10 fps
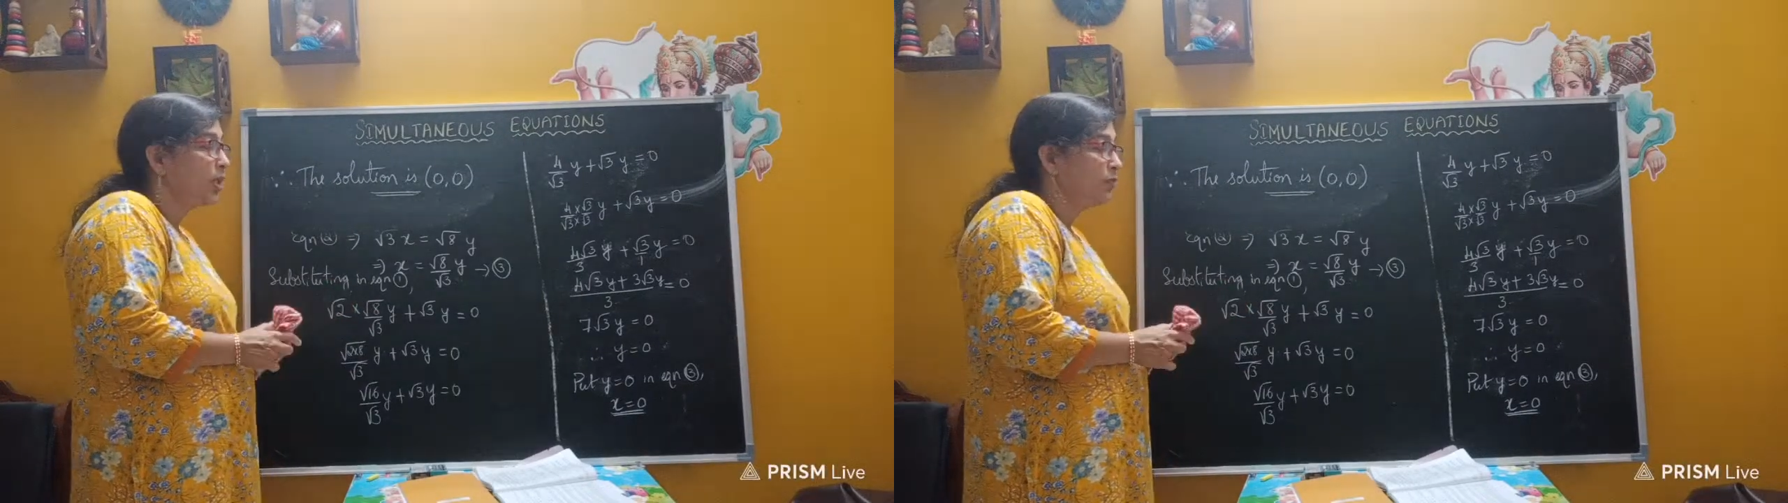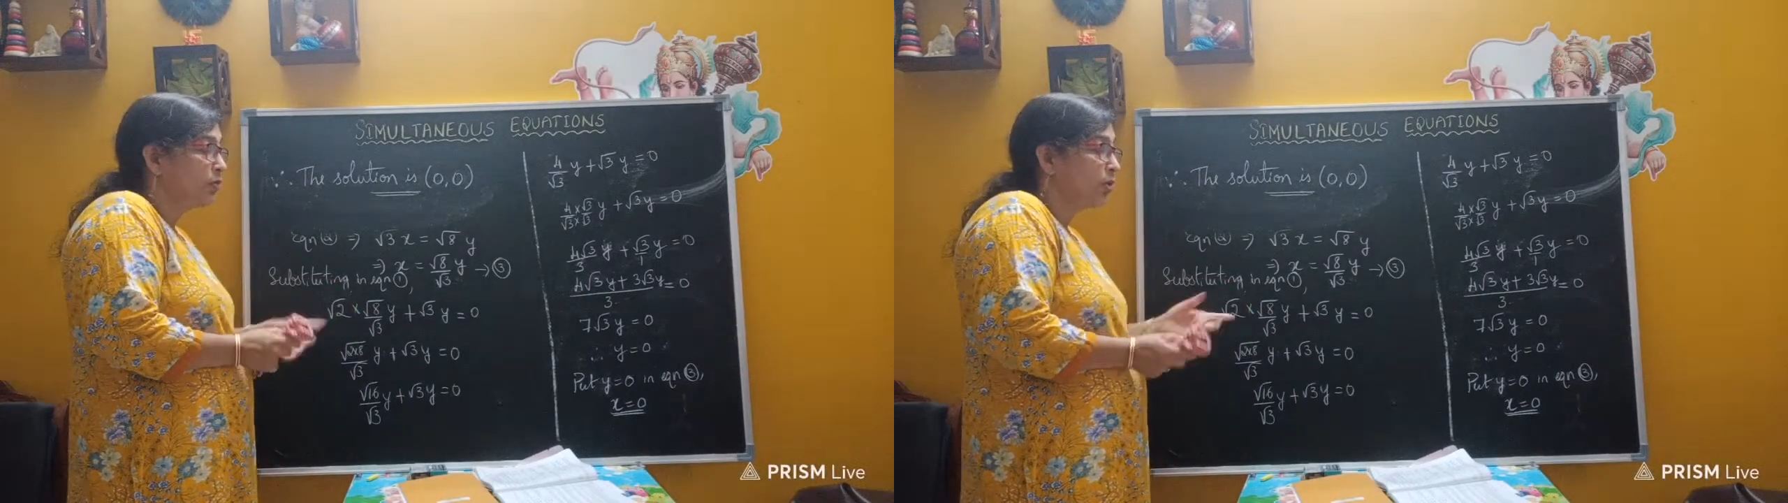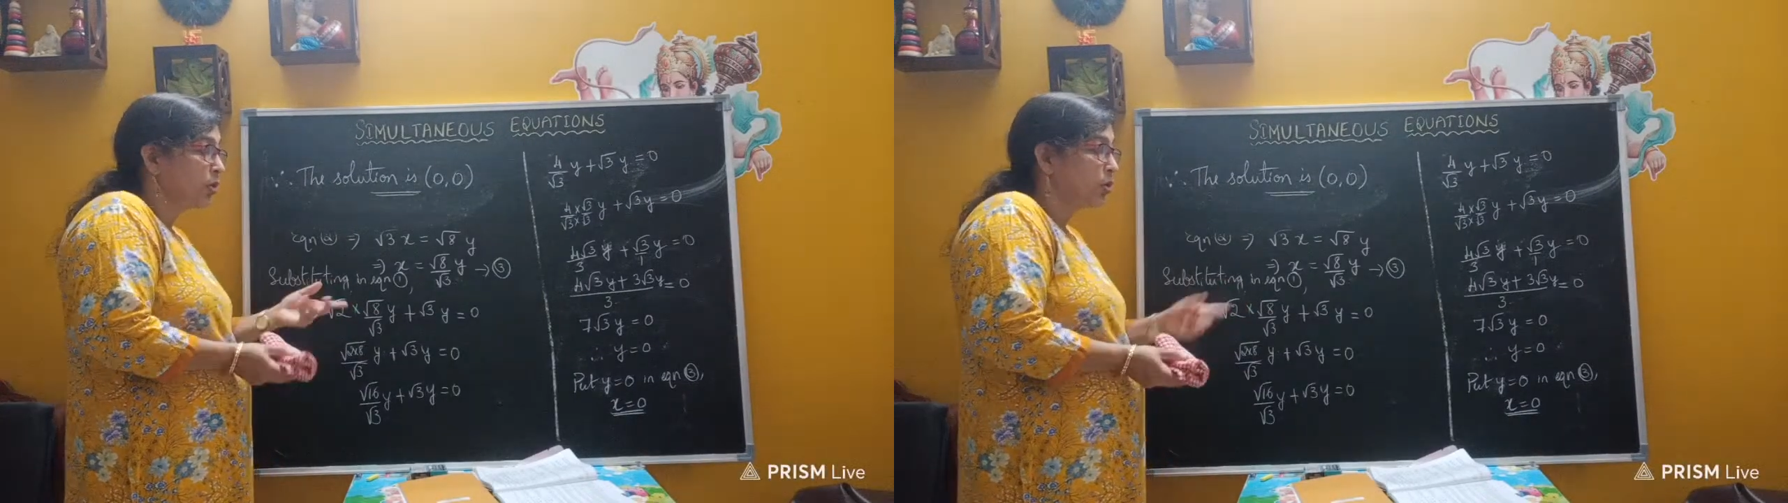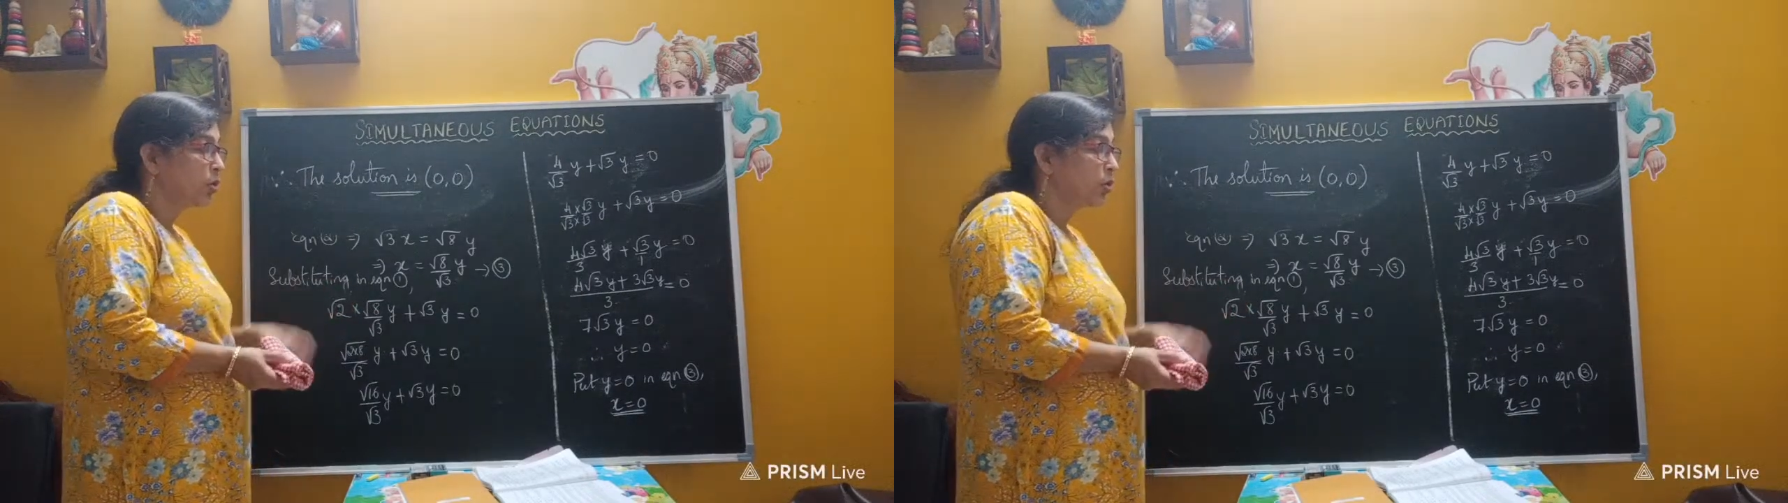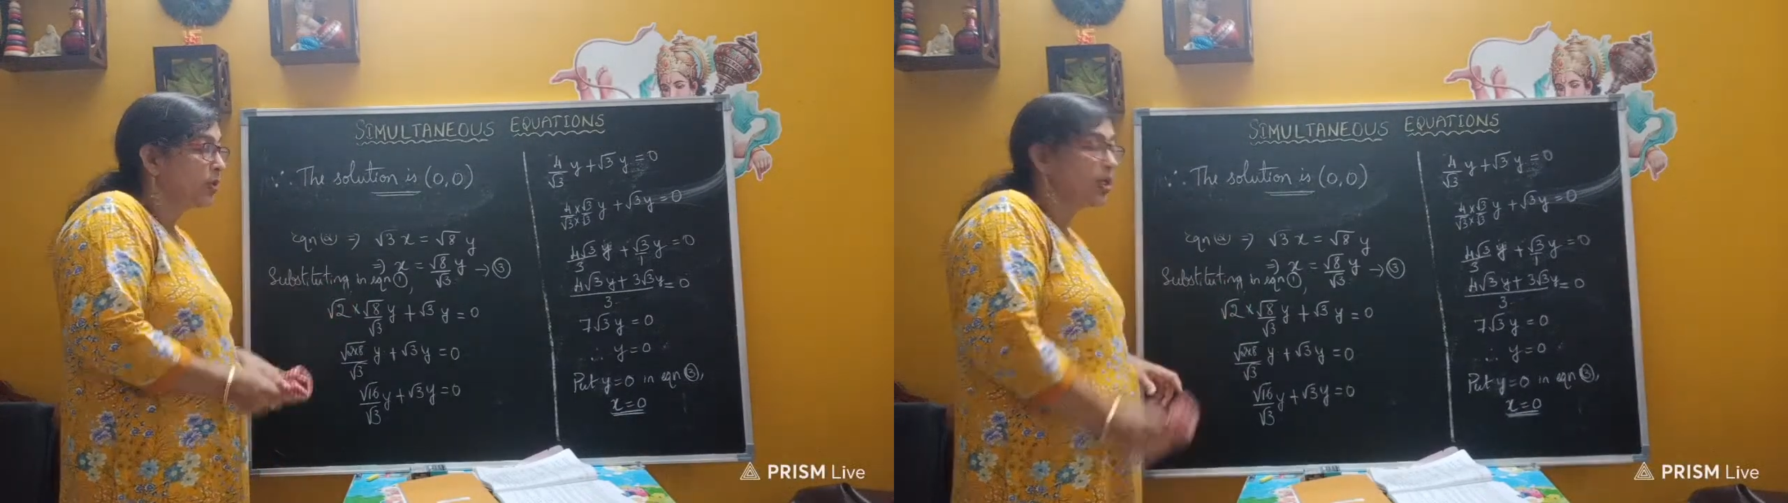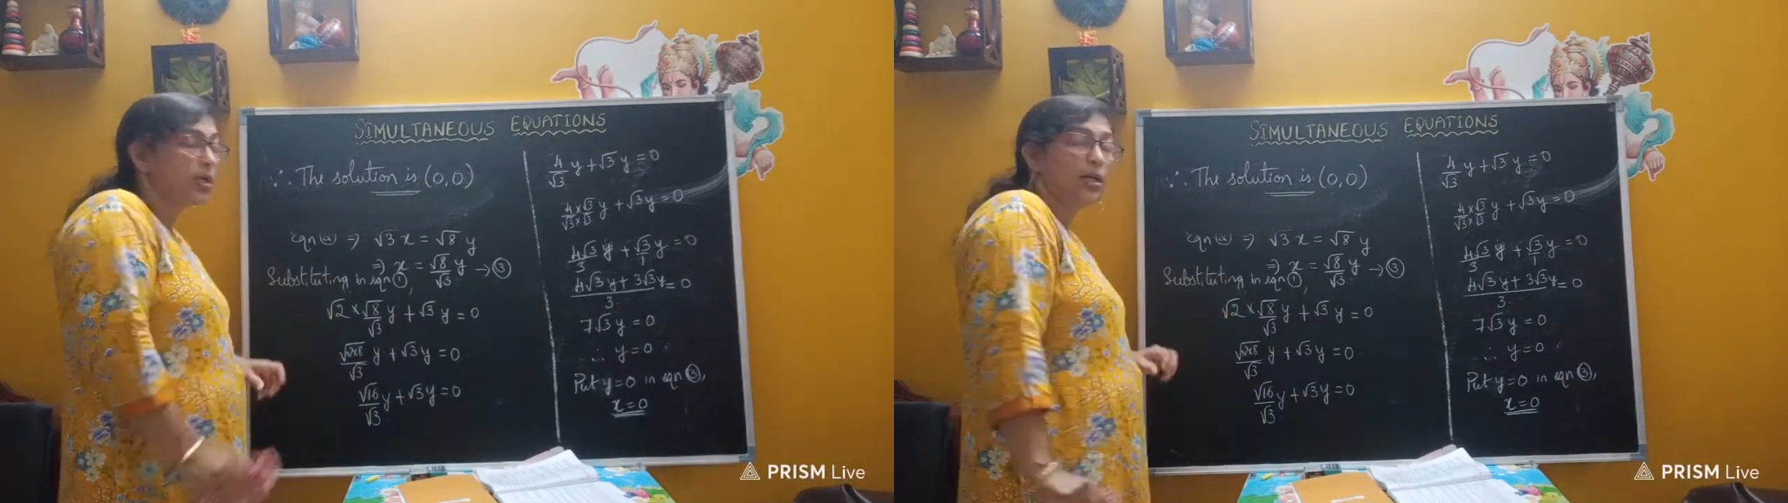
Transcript: if you want to copy.